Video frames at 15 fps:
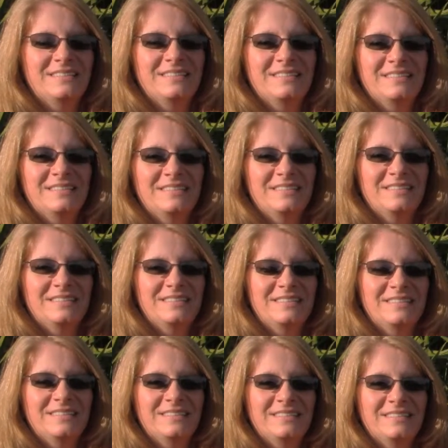
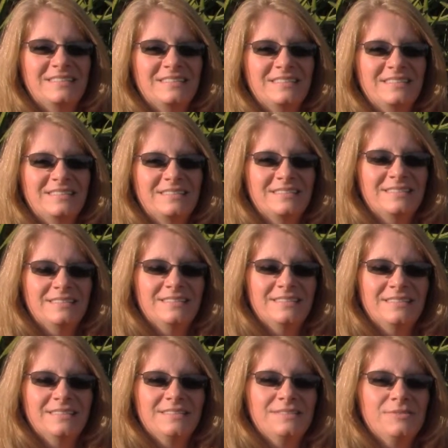
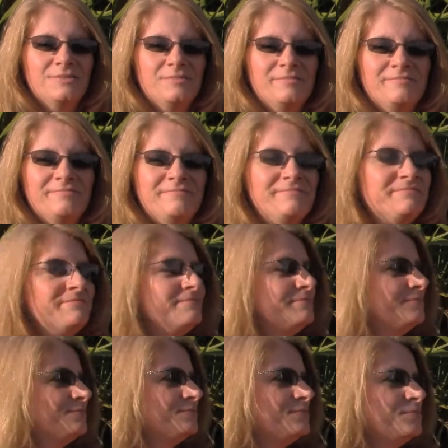
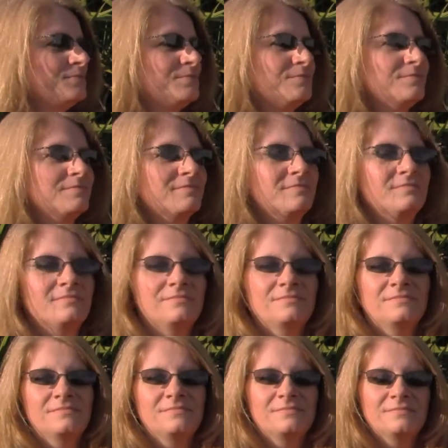
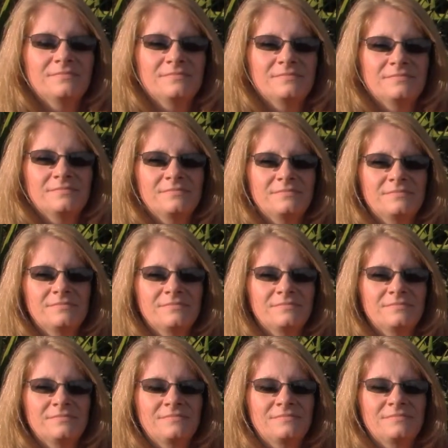
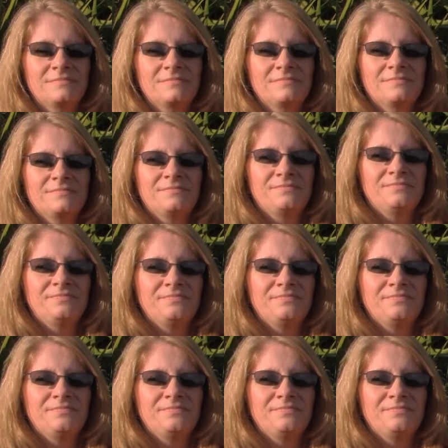This person isn't speaking.